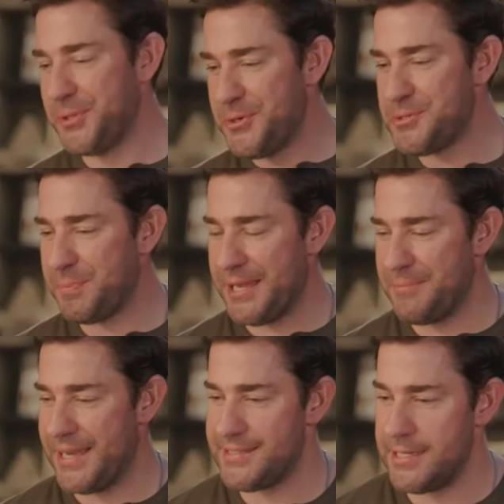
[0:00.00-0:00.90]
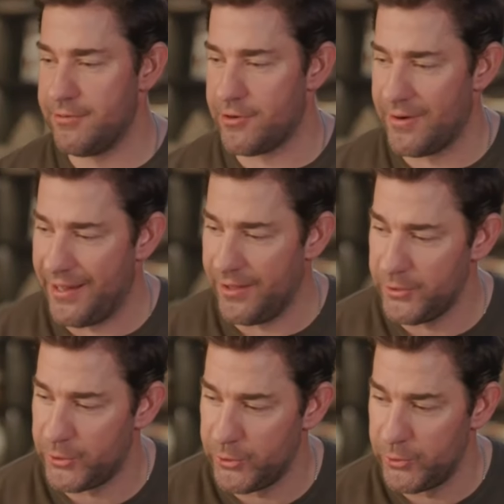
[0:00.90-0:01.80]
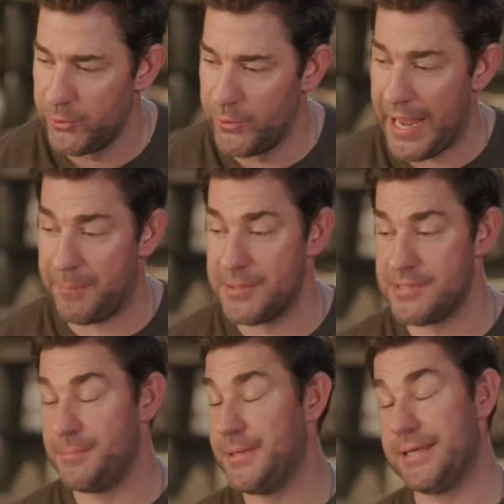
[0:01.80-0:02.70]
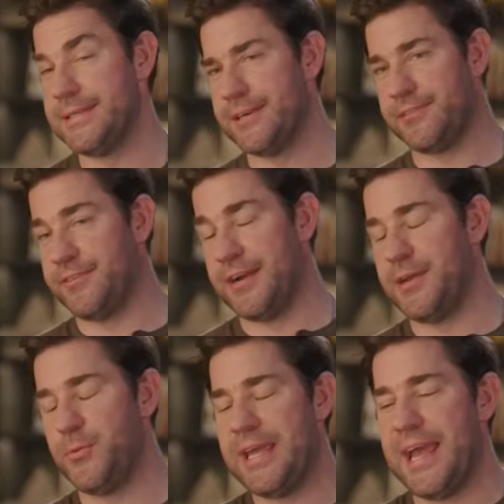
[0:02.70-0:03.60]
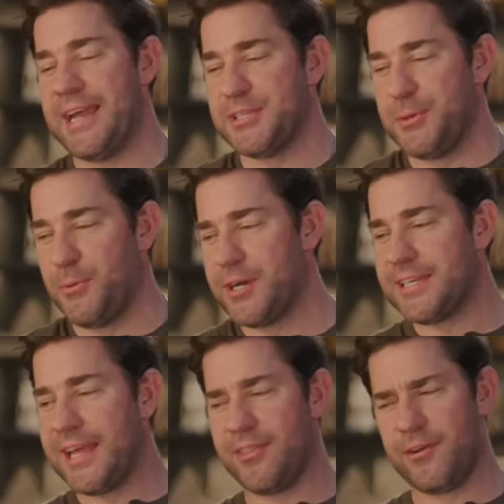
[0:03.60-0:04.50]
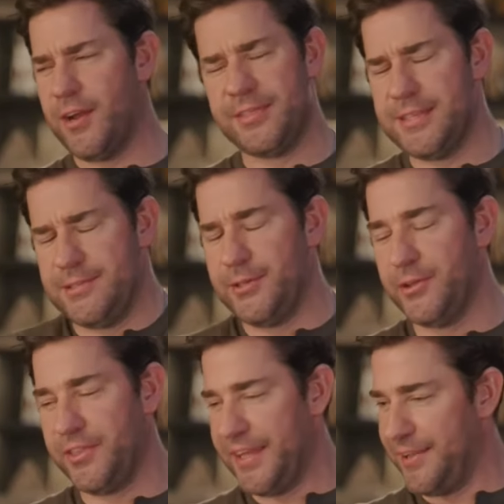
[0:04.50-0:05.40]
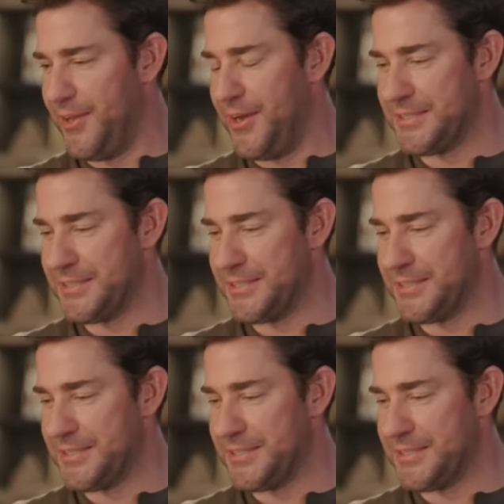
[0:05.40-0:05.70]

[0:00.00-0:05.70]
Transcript: Blue's played by Steve Carell, who happens to be a dear friend. We actually worked together on this little thing a